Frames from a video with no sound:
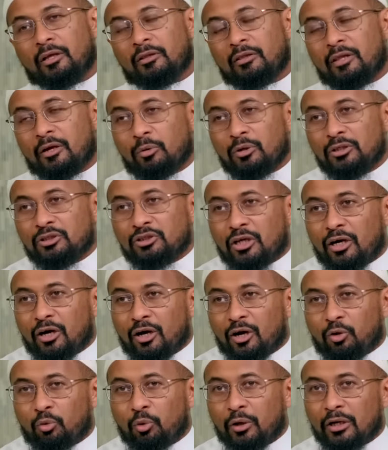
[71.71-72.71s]
There was
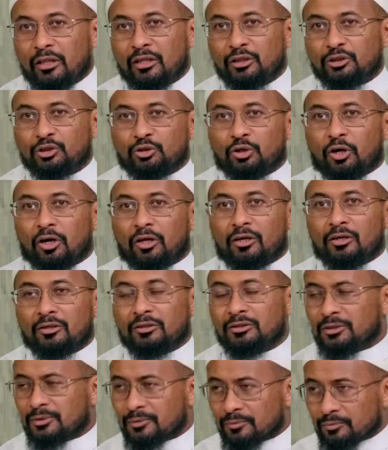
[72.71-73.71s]
one of the
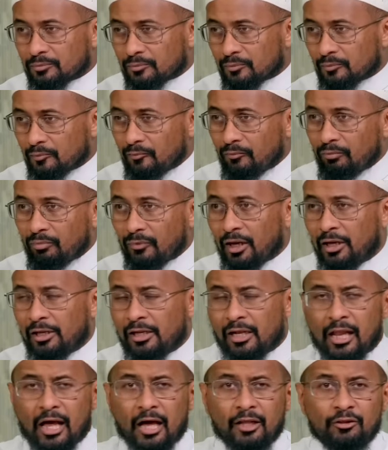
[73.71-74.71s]
scholars
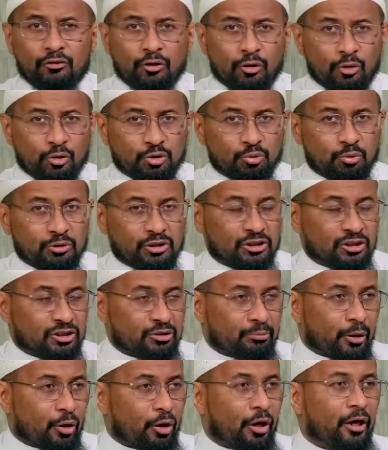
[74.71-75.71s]
in Al-Andalus, which
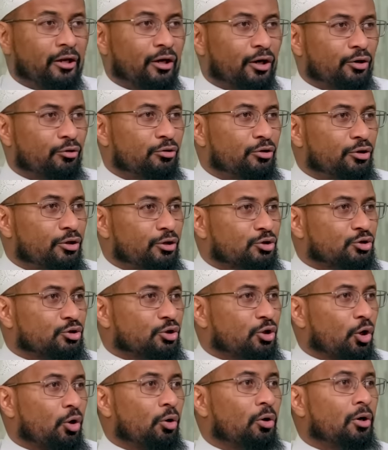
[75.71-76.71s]
is about 800 years
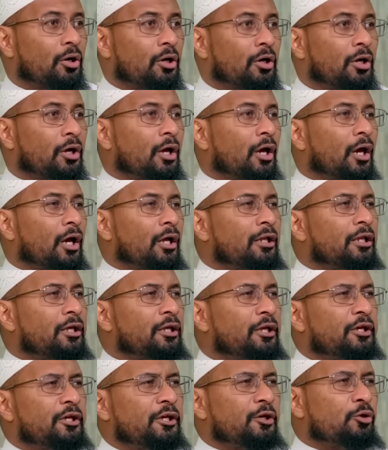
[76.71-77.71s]
ago, and
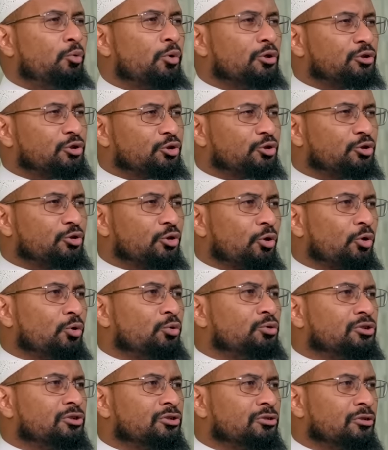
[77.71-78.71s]
he was
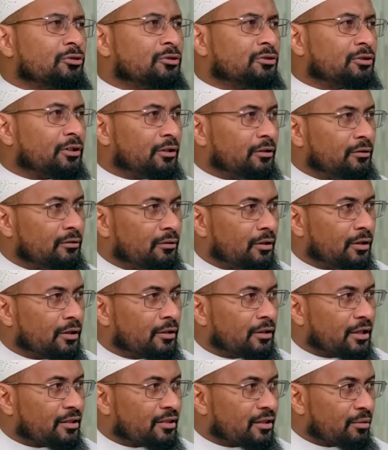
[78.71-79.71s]
so certain
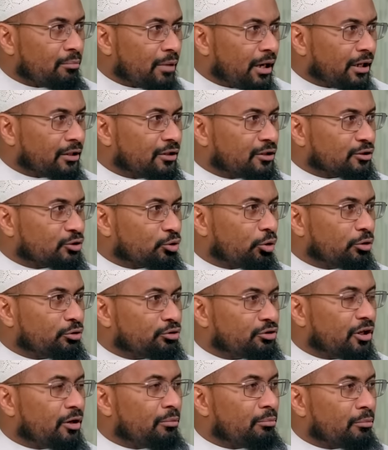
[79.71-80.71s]
that the Mahdi is
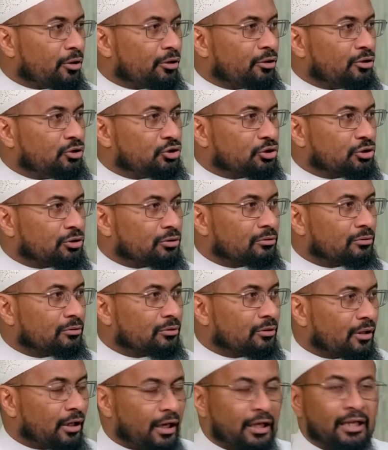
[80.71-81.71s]
going to emerge
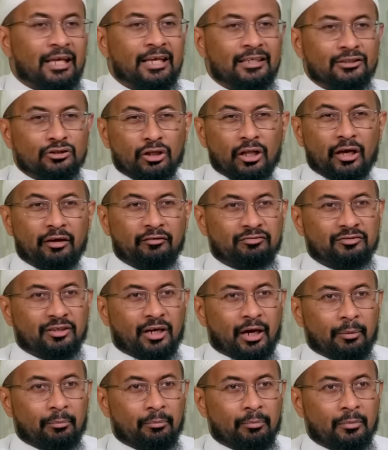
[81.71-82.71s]
in his
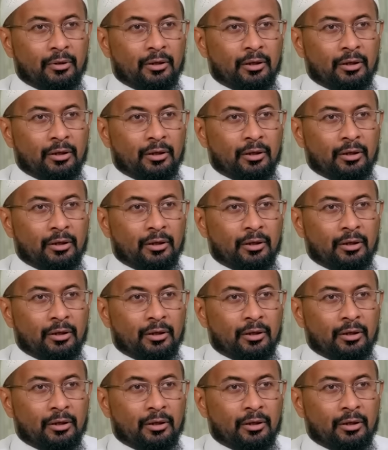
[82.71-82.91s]
lifetime.